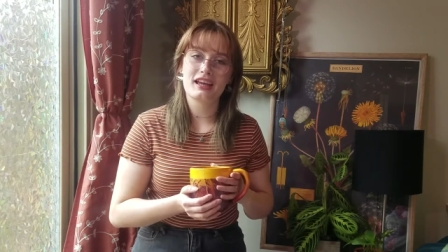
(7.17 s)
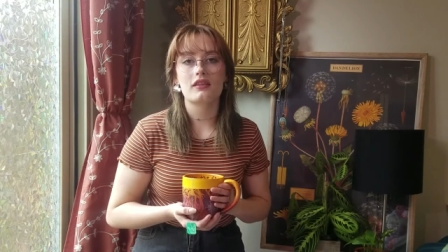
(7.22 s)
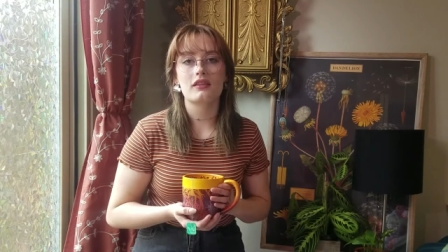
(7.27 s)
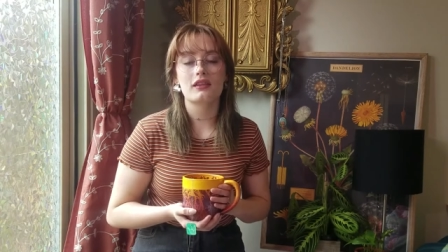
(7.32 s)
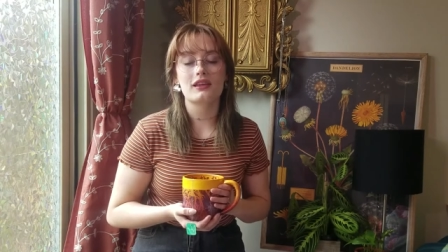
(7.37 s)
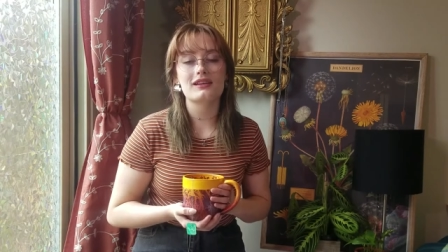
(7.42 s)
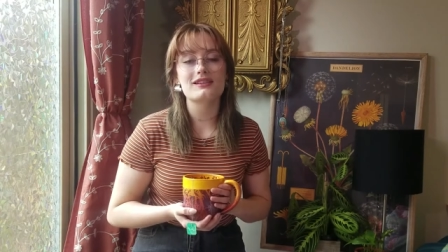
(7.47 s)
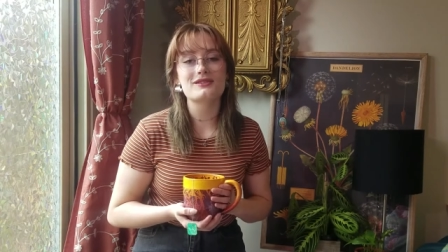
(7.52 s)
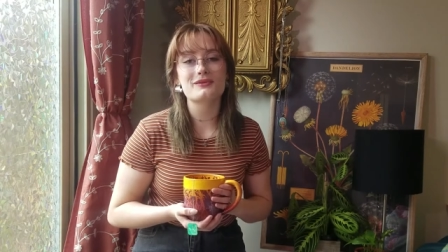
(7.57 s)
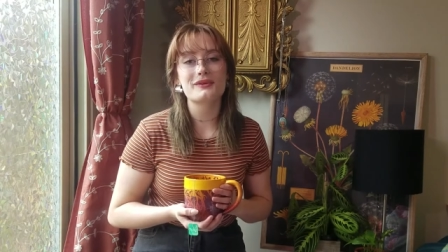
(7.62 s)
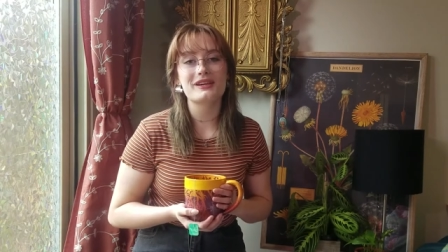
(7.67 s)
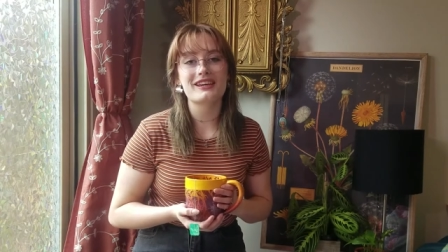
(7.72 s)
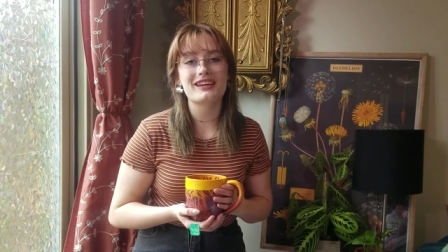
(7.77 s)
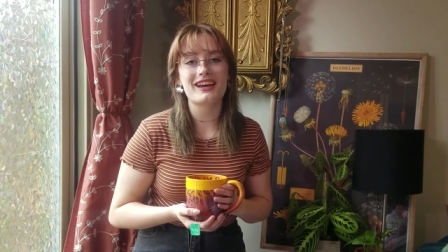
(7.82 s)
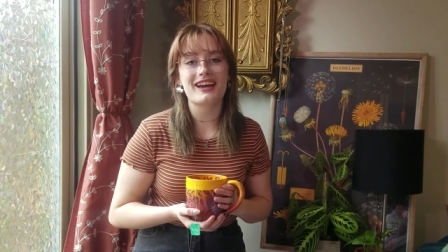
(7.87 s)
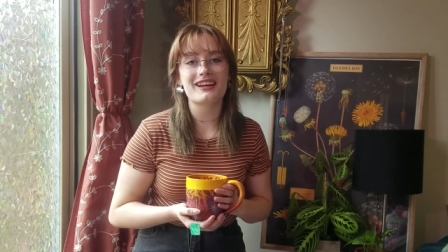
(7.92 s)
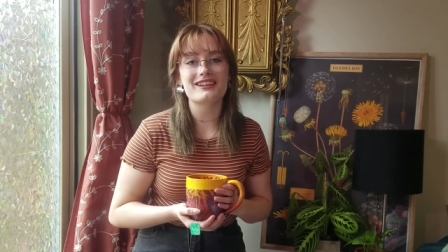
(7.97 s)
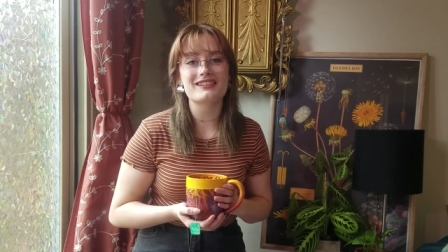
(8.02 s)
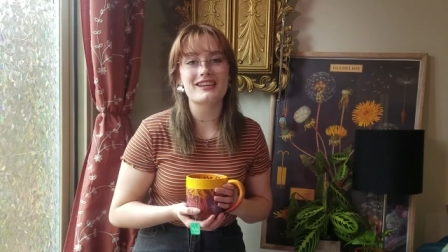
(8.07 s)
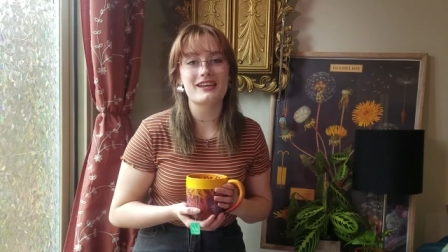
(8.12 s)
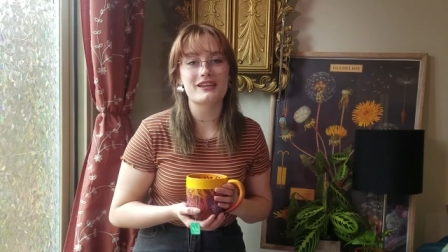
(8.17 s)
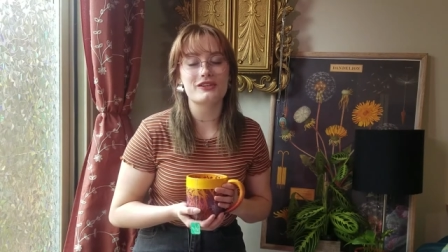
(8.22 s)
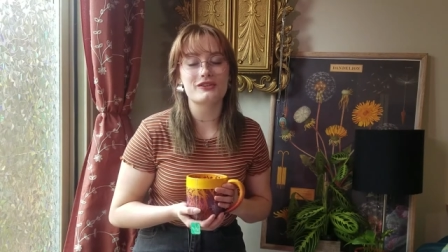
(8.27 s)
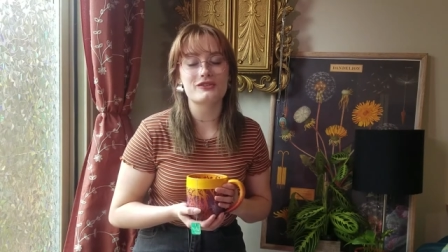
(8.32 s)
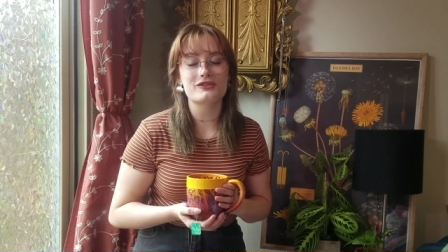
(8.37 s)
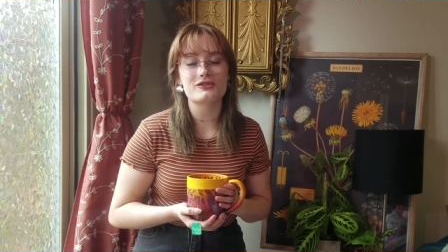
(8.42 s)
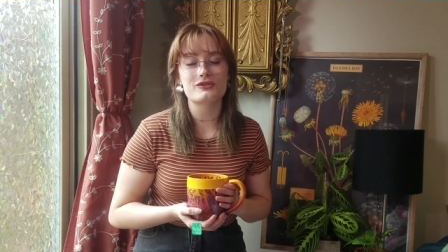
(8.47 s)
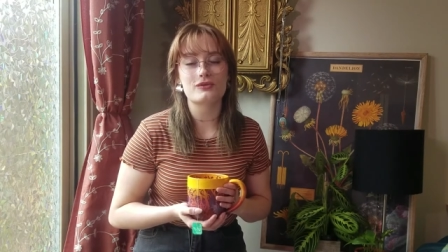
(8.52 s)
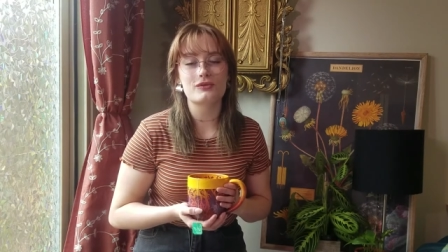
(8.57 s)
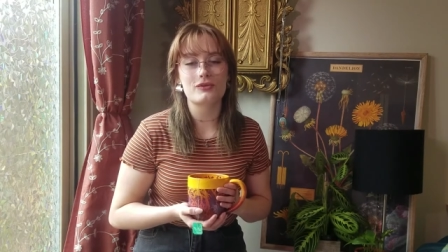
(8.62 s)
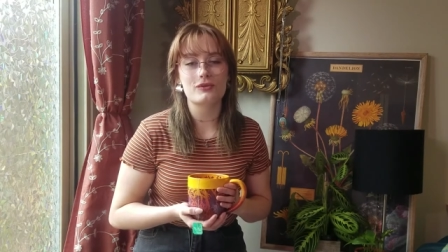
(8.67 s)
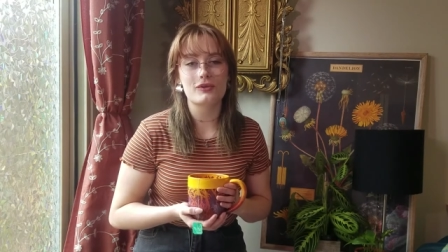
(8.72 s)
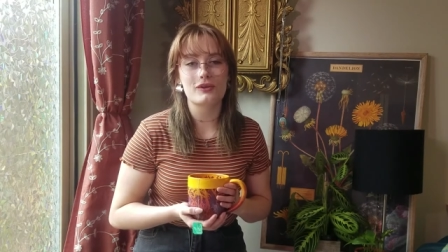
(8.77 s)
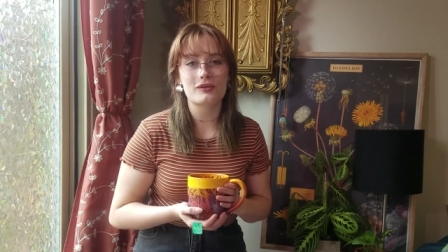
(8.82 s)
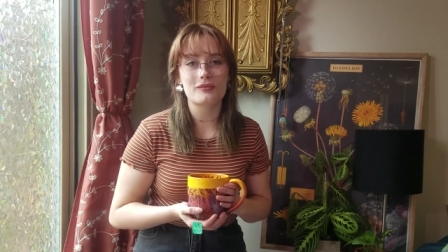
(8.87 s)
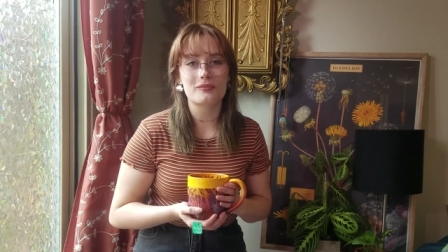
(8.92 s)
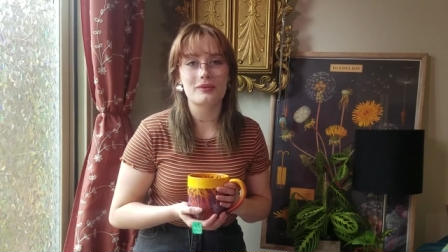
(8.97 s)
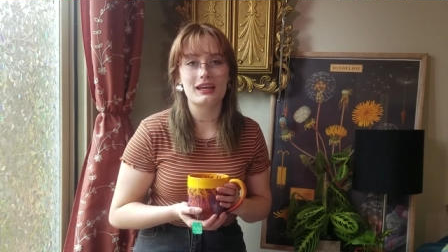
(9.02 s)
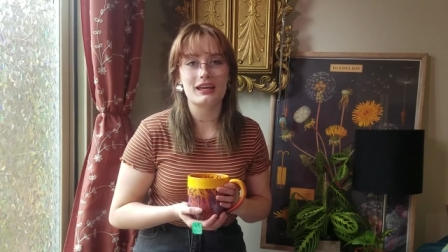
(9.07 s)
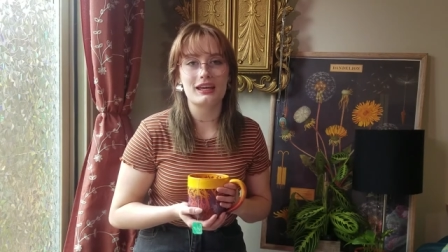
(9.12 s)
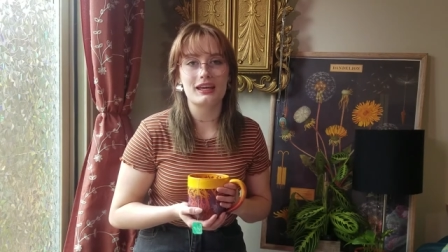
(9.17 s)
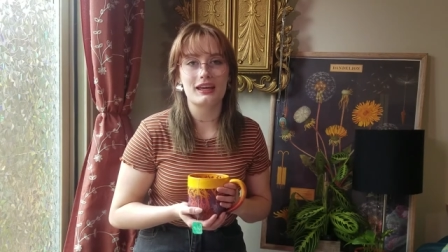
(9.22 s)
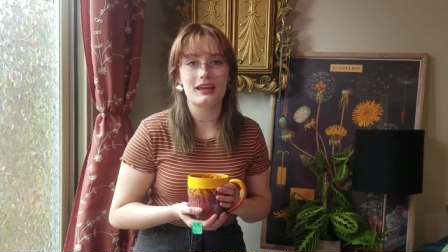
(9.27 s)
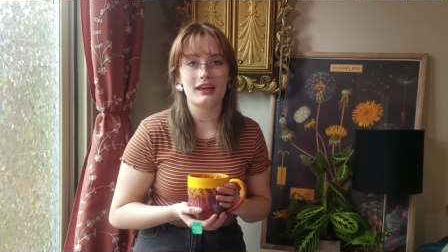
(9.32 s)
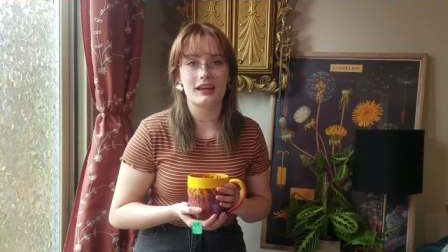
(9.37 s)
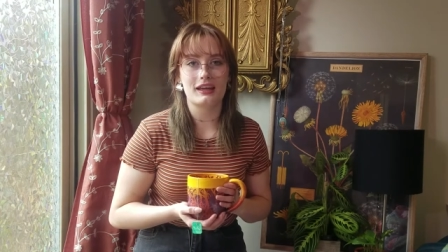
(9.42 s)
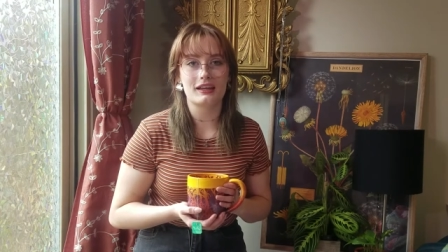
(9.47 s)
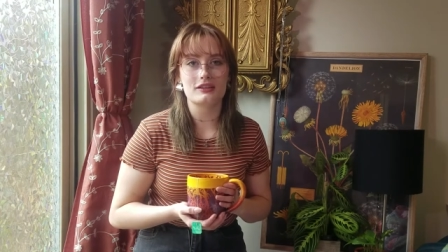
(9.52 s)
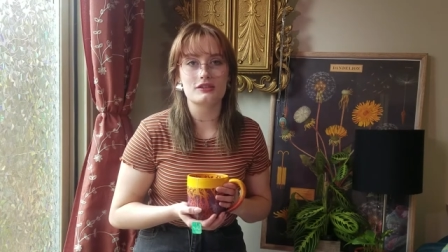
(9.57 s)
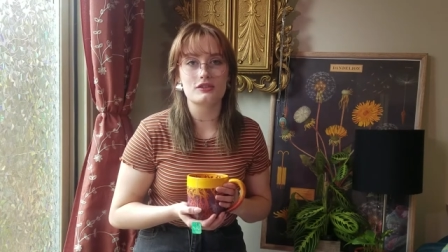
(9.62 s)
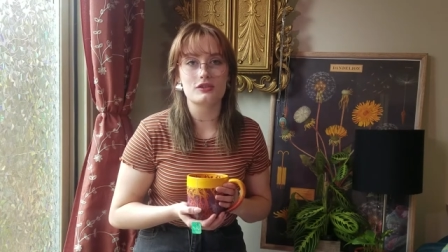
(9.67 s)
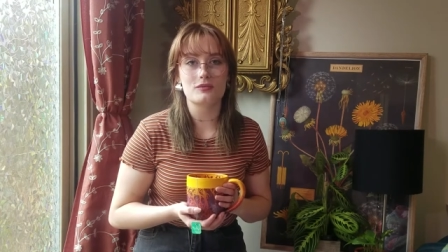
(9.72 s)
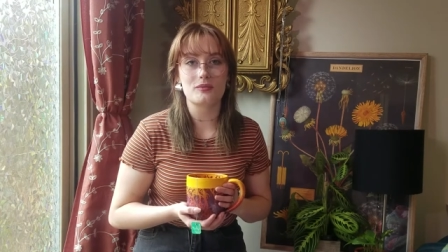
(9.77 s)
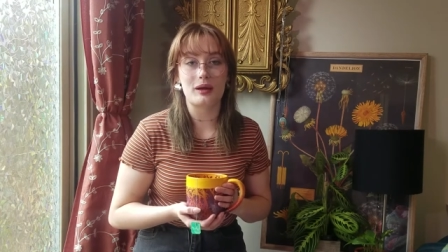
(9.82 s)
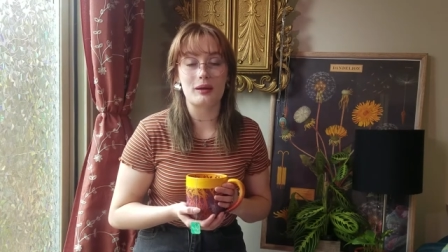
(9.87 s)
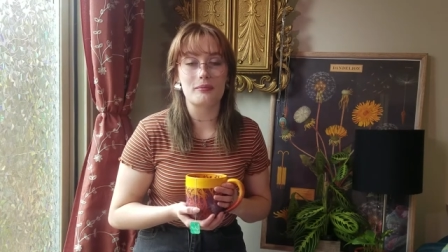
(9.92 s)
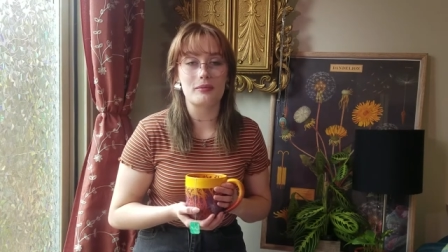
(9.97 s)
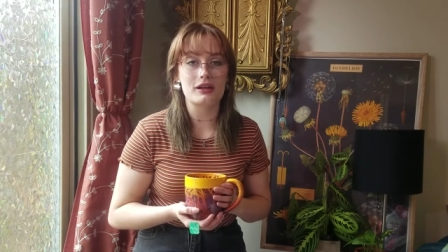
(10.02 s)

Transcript: This week I take you to school with me and to my